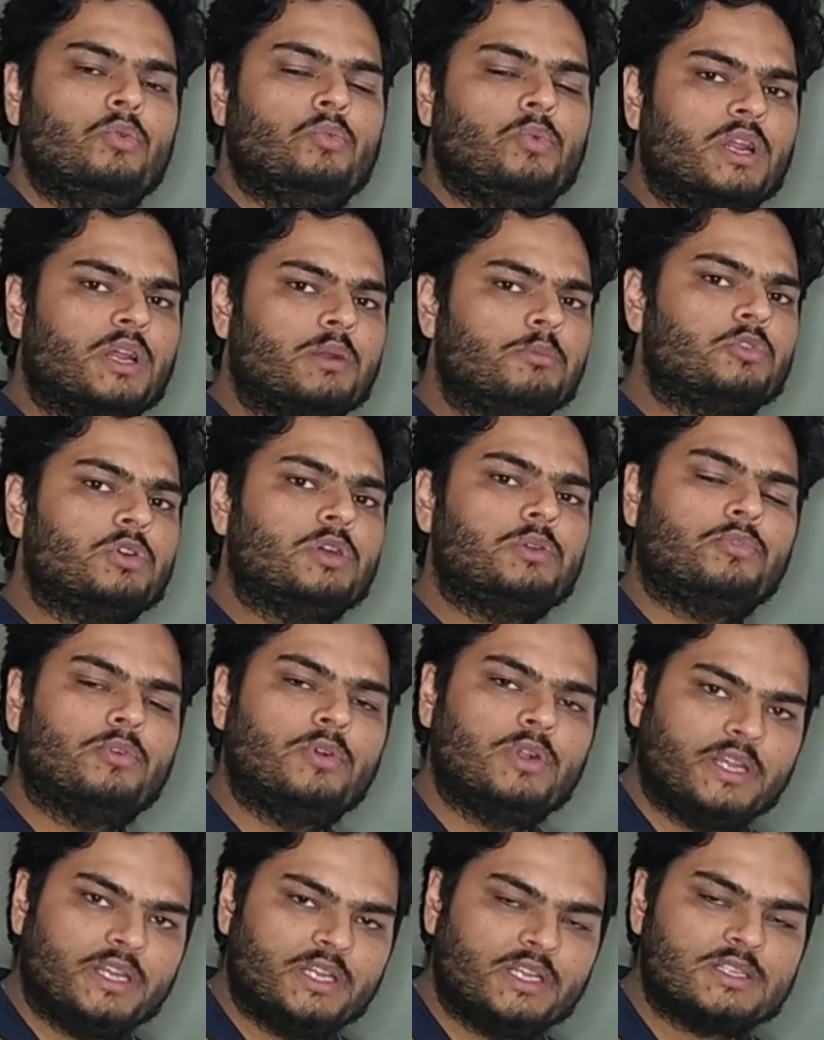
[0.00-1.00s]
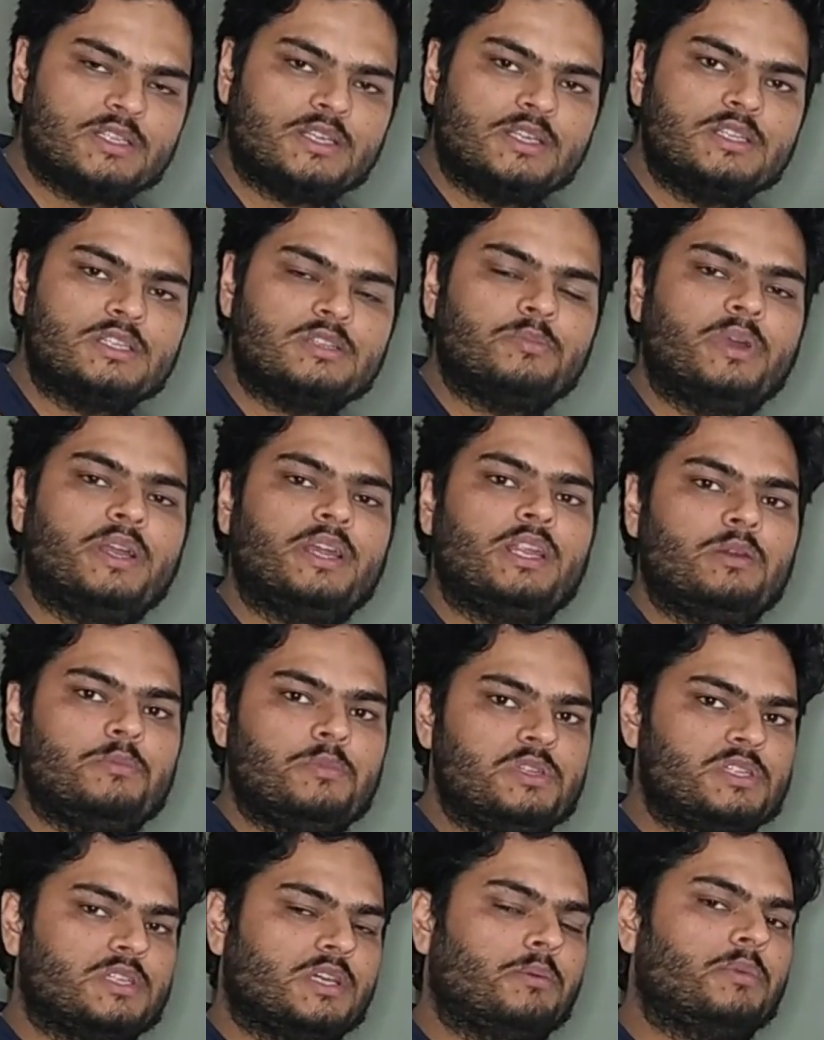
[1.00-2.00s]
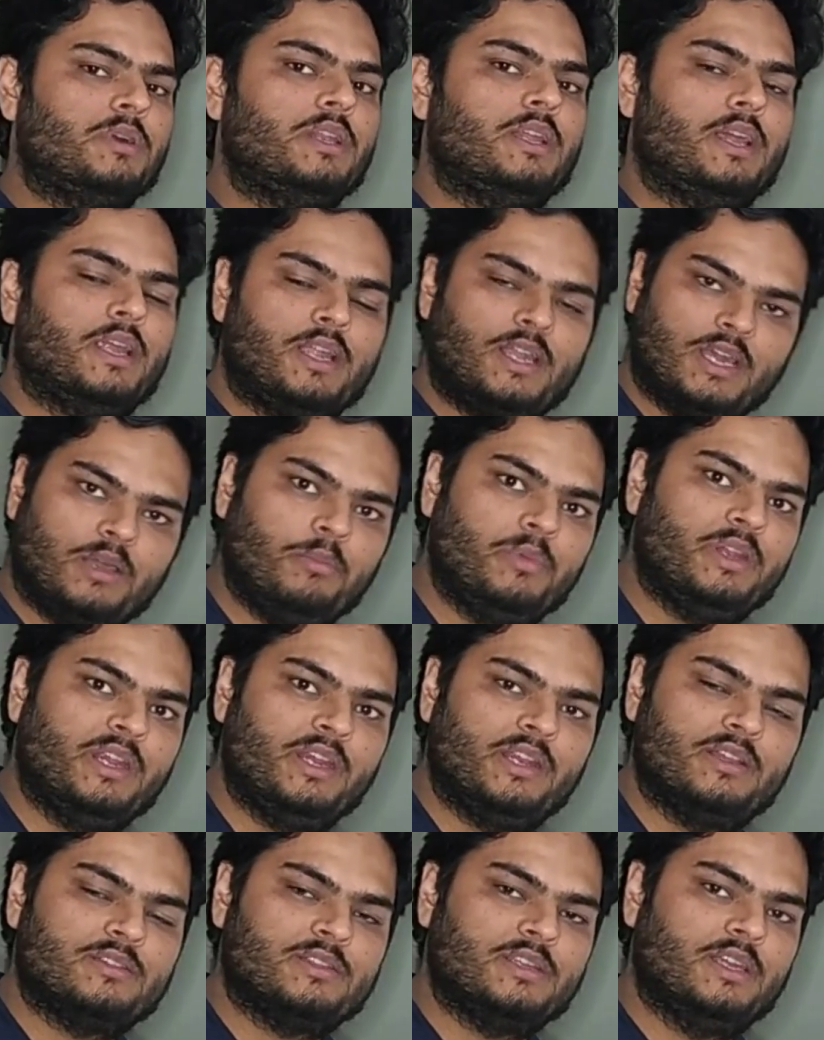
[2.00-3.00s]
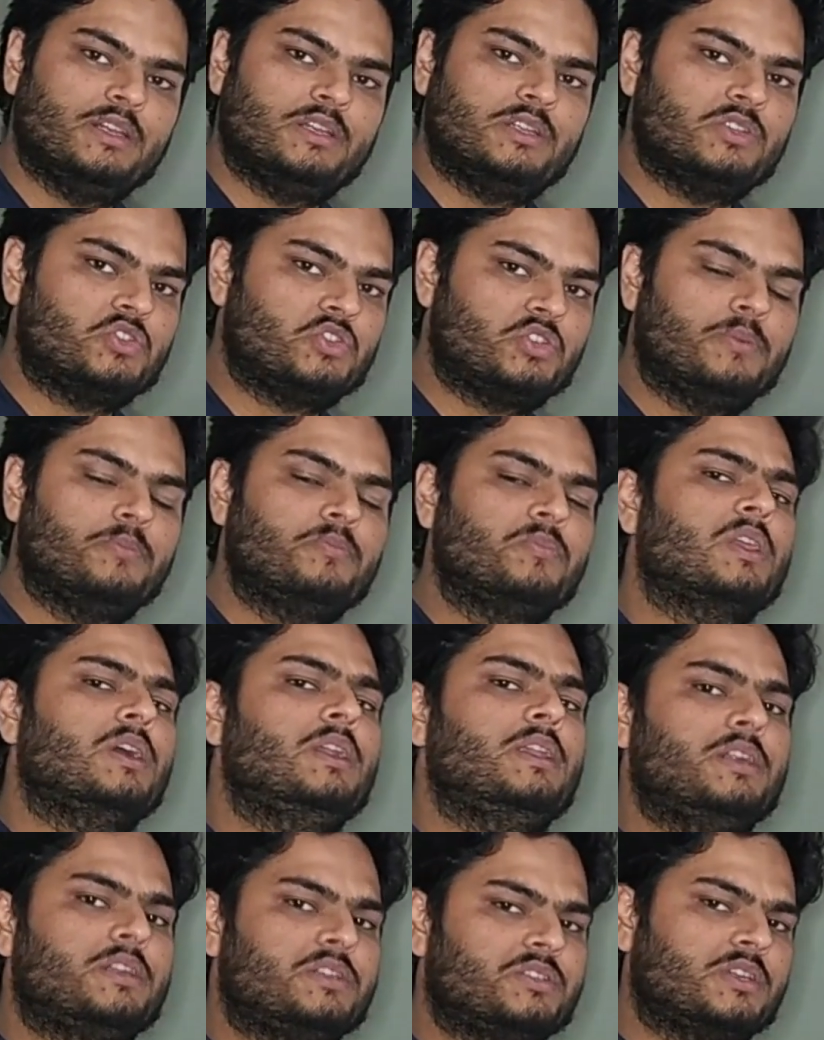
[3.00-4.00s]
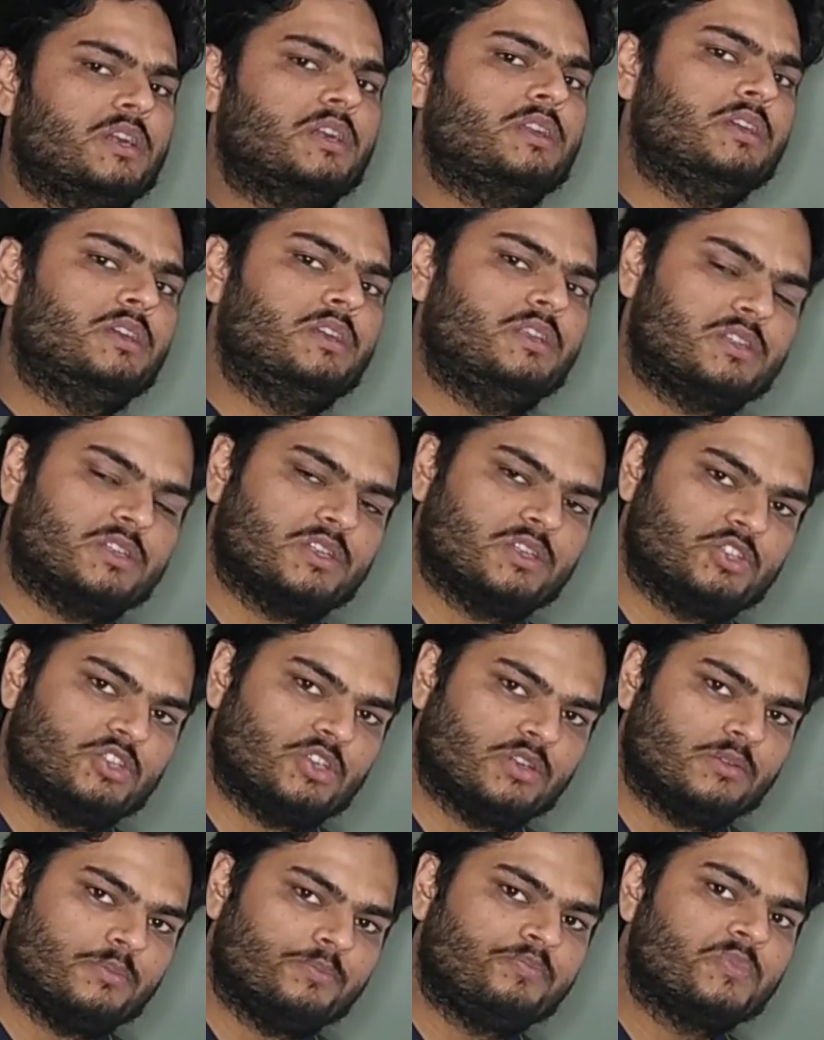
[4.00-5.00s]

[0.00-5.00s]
Welcome to Unfold Data Science. My name is Aman and I am a data scientist. Let's start the discussion.